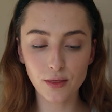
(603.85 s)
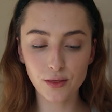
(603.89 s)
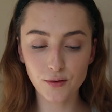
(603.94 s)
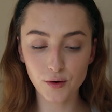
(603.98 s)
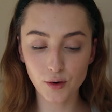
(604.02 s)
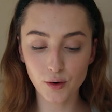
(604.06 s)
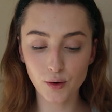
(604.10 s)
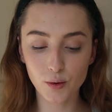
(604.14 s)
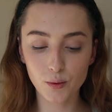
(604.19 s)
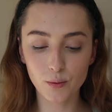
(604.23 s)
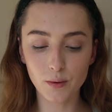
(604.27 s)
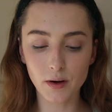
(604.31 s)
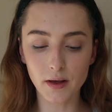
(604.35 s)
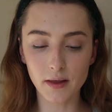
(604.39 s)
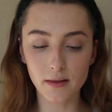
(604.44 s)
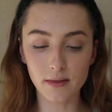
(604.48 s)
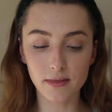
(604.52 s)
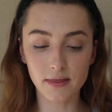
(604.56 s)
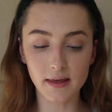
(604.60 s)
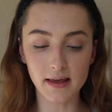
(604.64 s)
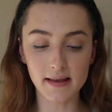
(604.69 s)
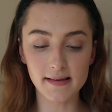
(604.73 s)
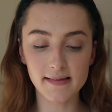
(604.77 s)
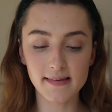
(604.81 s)
through
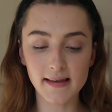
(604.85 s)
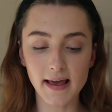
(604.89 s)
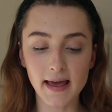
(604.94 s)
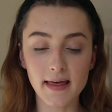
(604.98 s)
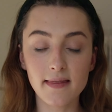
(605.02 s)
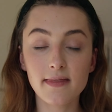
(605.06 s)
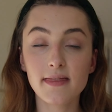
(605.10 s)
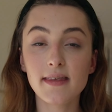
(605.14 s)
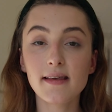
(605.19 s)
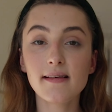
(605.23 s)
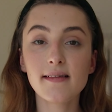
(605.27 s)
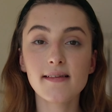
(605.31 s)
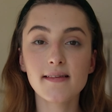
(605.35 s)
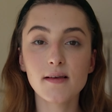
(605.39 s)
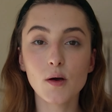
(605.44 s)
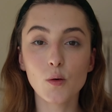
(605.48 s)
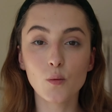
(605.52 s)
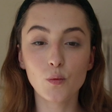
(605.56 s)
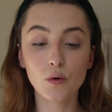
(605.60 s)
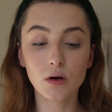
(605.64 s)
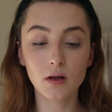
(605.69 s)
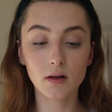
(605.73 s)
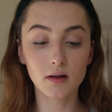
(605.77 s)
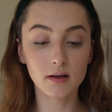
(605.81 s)
this, and this
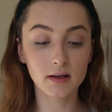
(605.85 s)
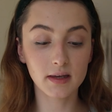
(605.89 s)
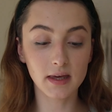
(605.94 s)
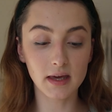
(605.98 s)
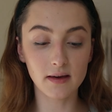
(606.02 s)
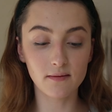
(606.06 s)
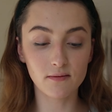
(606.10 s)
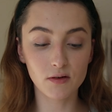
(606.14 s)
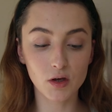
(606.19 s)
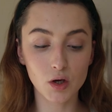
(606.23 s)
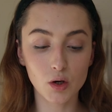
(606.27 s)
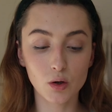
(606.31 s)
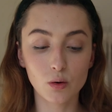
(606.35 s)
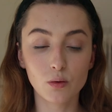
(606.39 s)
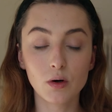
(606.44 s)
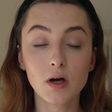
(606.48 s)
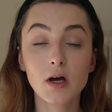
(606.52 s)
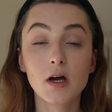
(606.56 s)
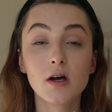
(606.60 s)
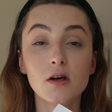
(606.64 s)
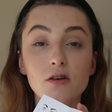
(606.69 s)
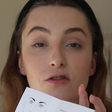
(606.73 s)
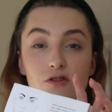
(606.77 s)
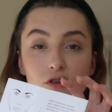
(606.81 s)
will give you
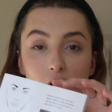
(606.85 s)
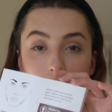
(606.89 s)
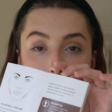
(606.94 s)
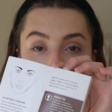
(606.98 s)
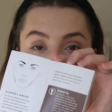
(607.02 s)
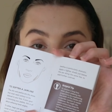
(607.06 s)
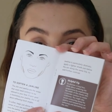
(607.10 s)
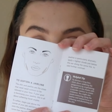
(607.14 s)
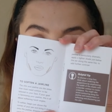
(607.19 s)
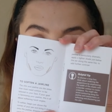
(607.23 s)
some